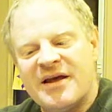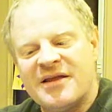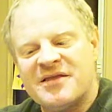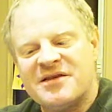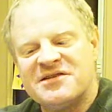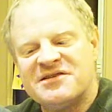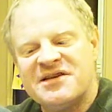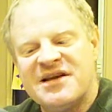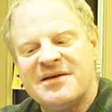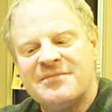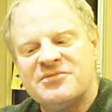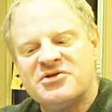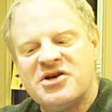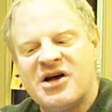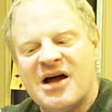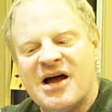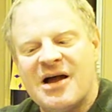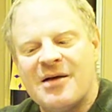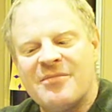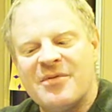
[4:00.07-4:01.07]
at the same
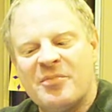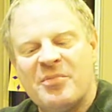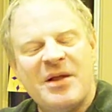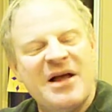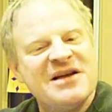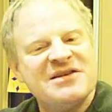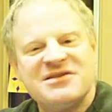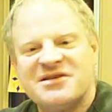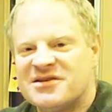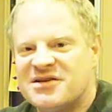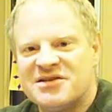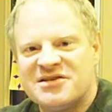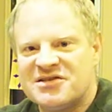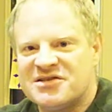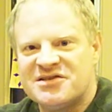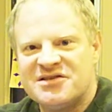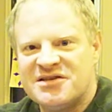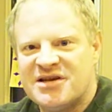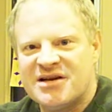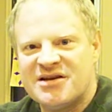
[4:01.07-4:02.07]
time. The plastic doesn't
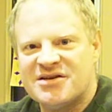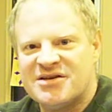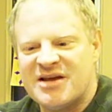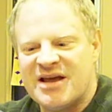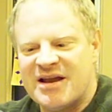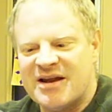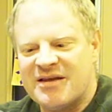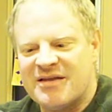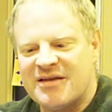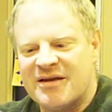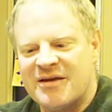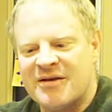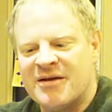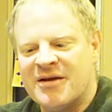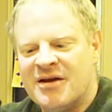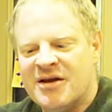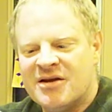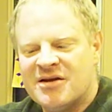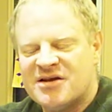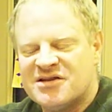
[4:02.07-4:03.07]
stick to anything.
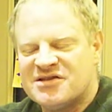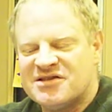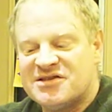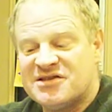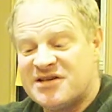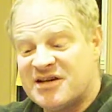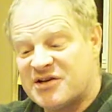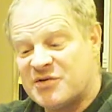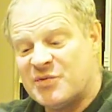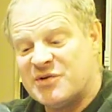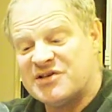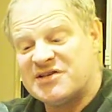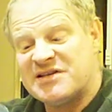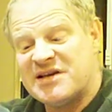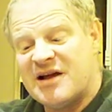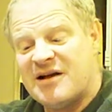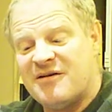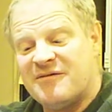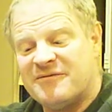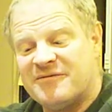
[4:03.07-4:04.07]
It doesn't stick to
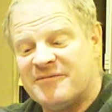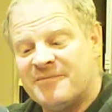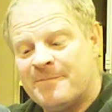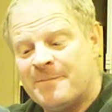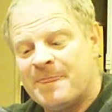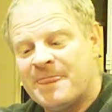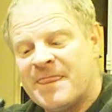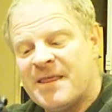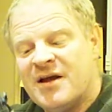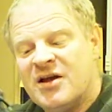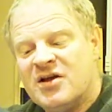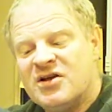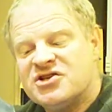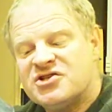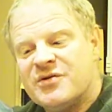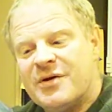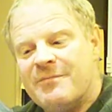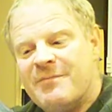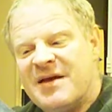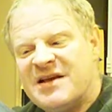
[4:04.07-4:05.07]
itself.
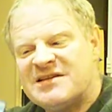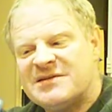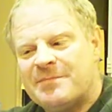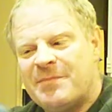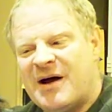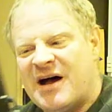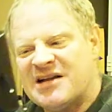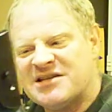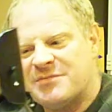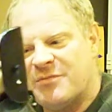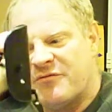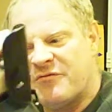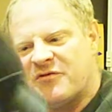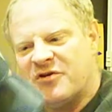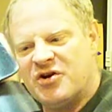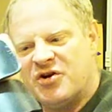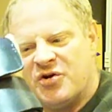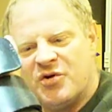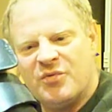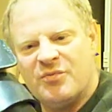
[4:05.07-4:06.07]
So it makes it possible for
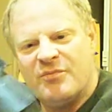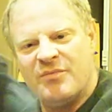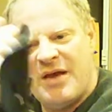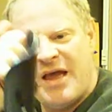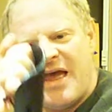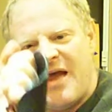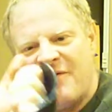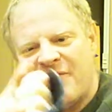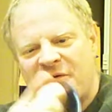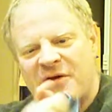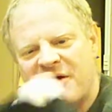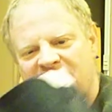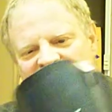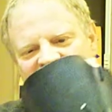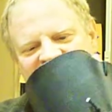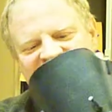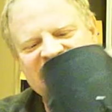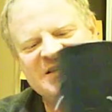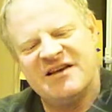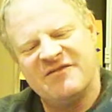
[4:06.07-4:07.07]
you to do every
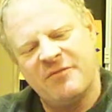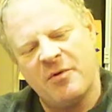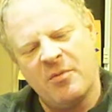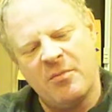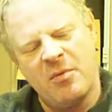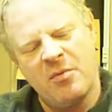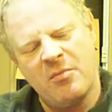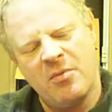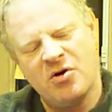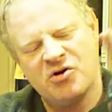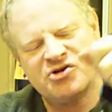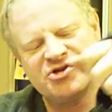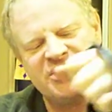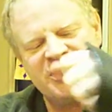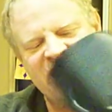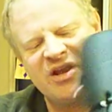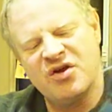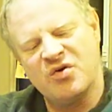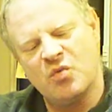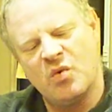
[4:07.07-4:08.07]
conceivable motion
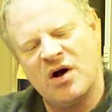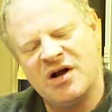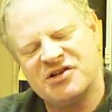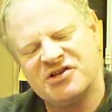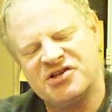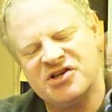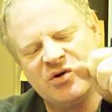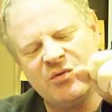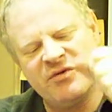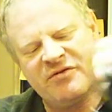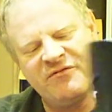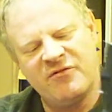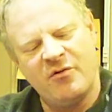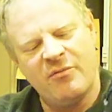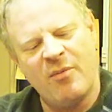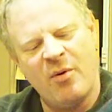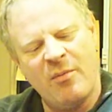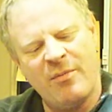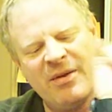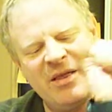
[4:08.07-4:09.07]
that you want to with full
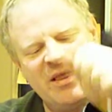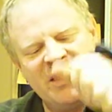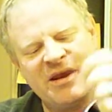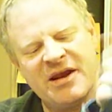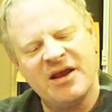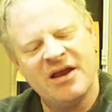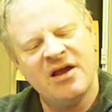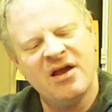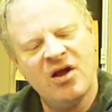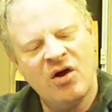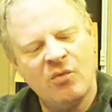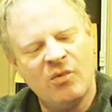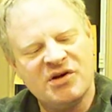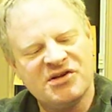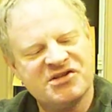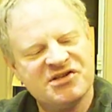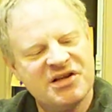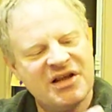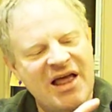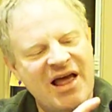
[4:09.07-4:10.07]
mobility while
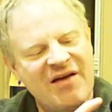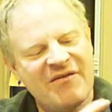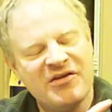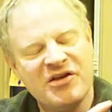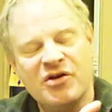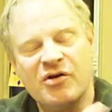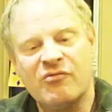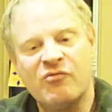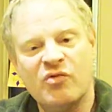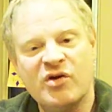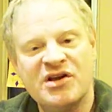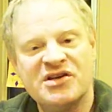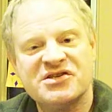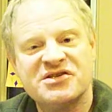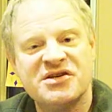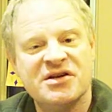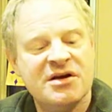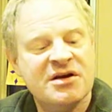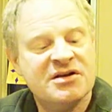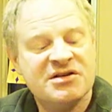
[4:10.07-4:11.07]
still having your
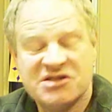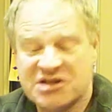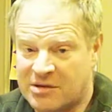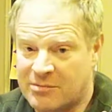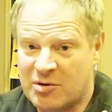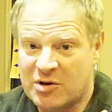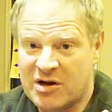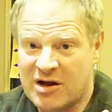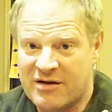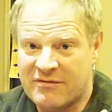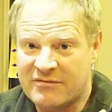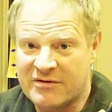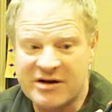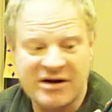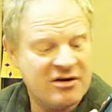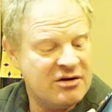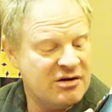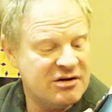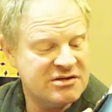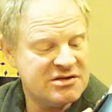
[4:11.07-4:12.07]
wrist double covered at
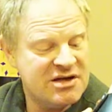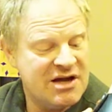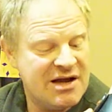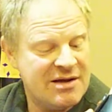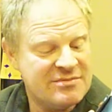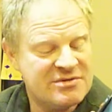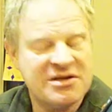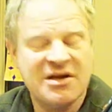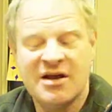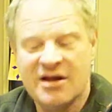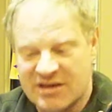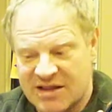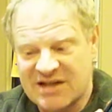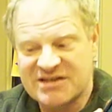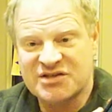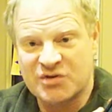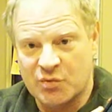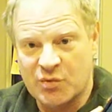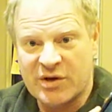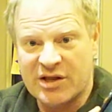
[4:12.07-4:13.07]
all times.
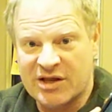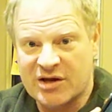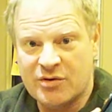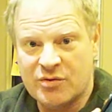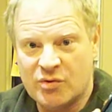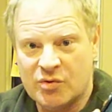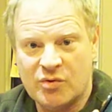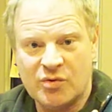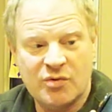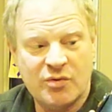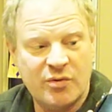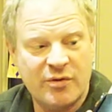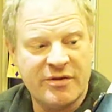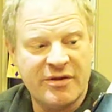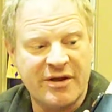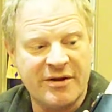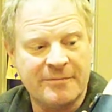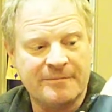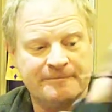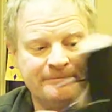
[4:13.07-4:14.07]
That's a really cool
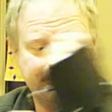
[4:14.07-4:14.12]
thing.